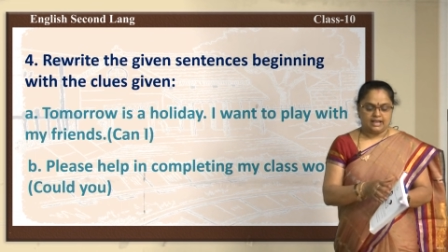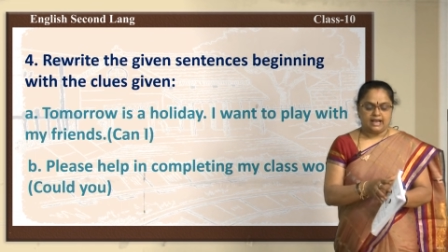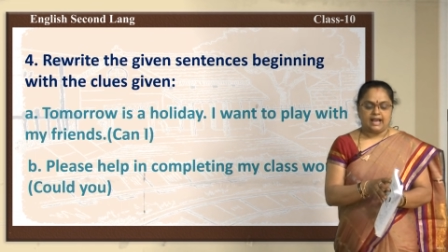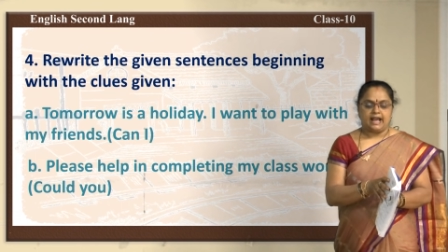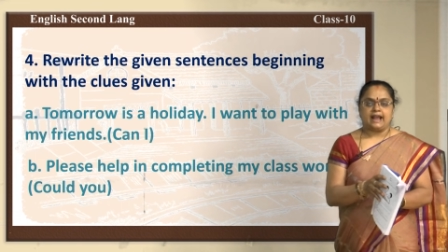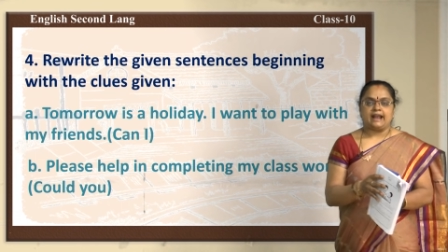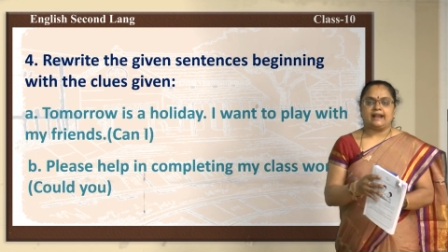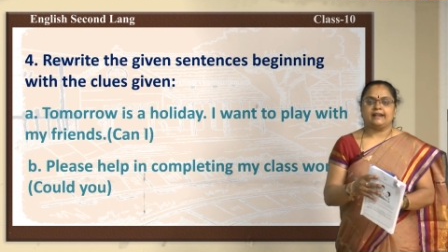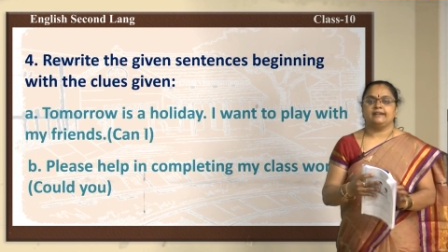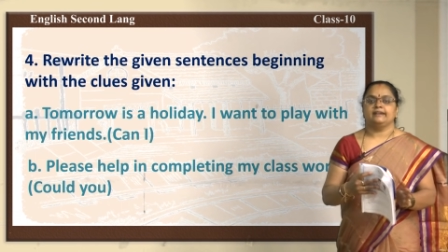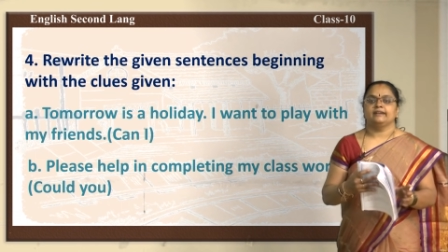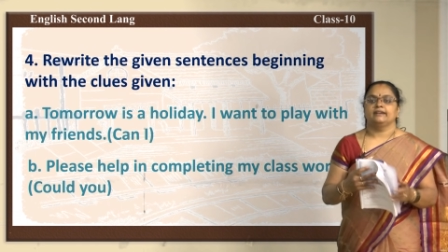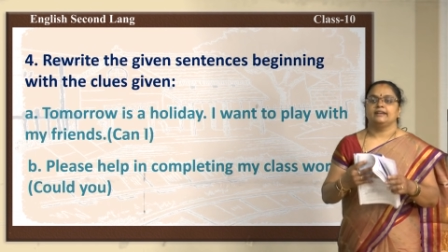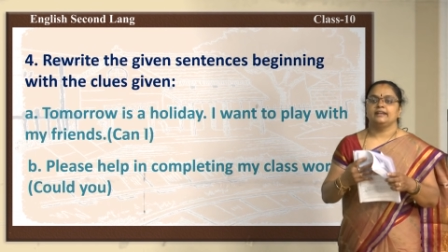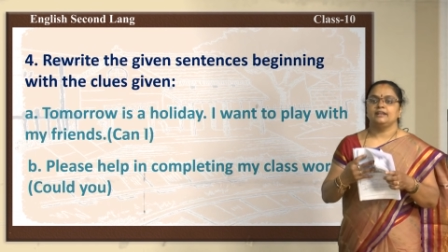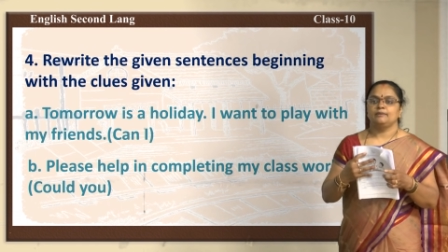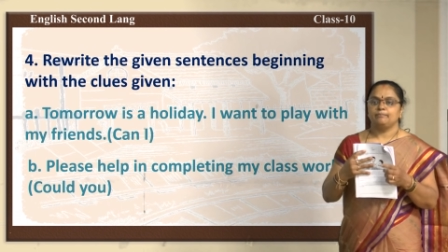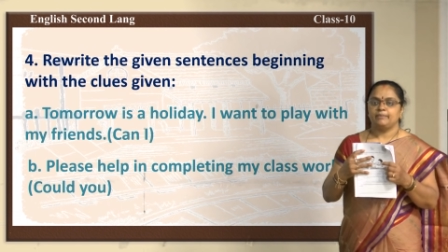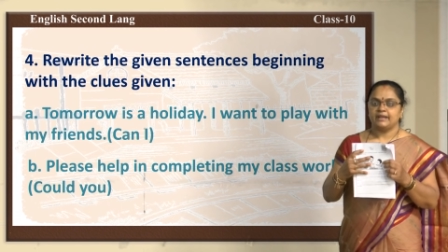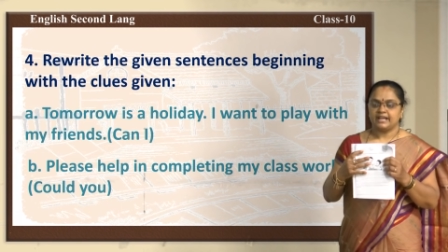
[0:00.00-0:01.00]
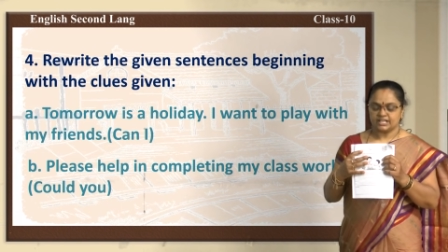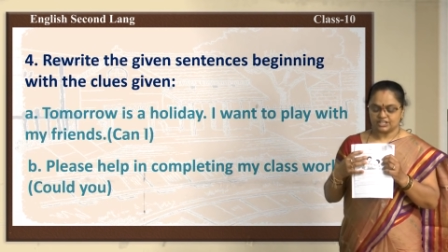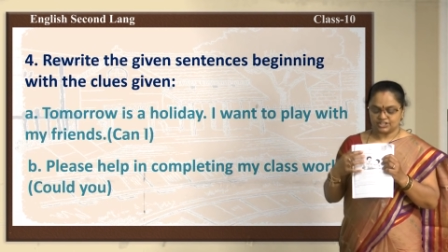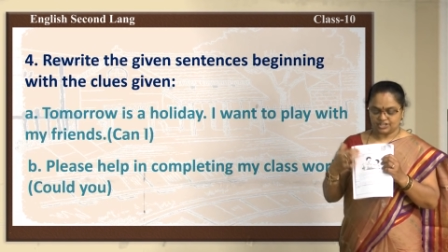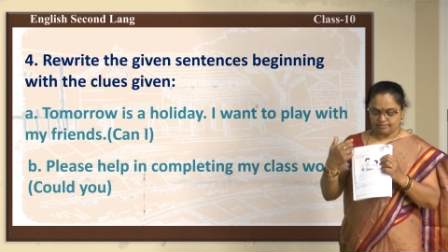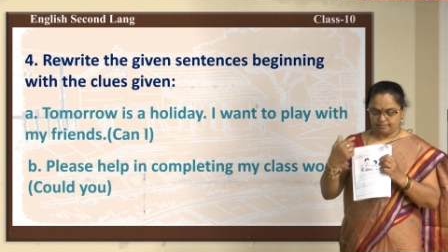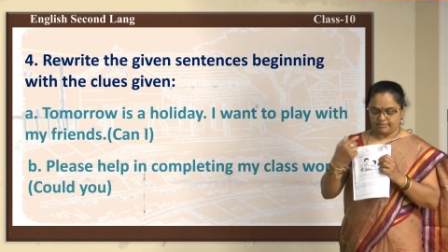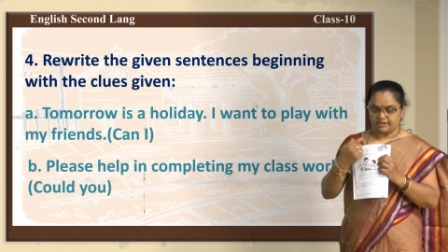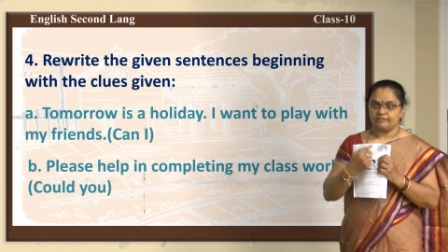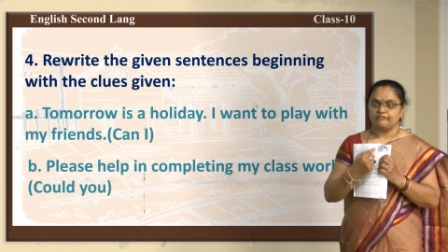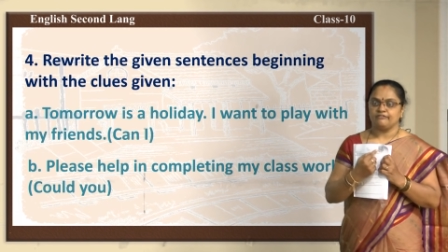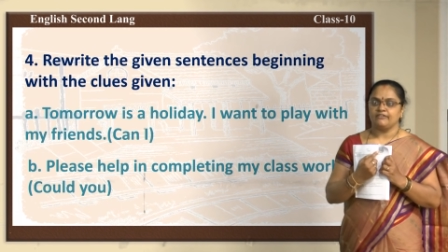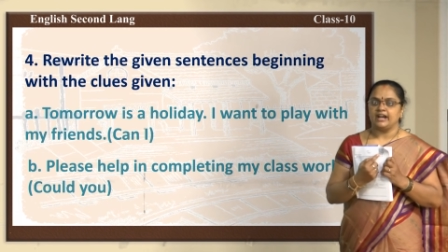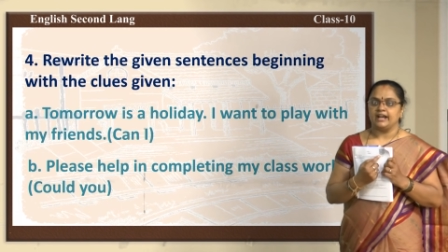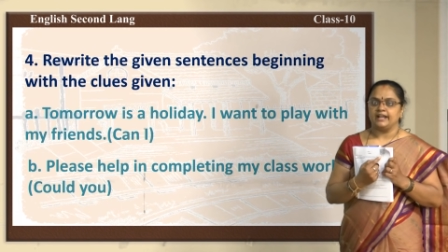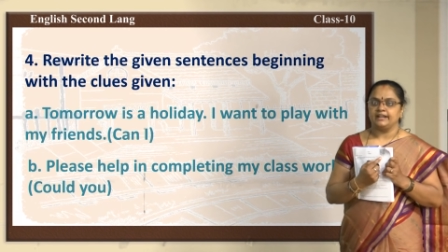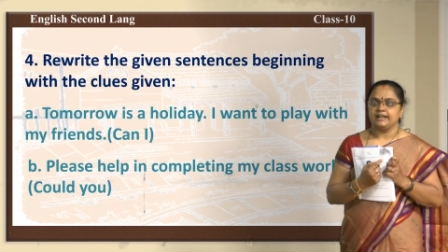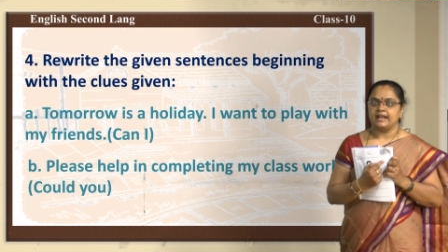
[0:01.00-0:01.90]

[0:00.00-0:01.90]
And in page number 1,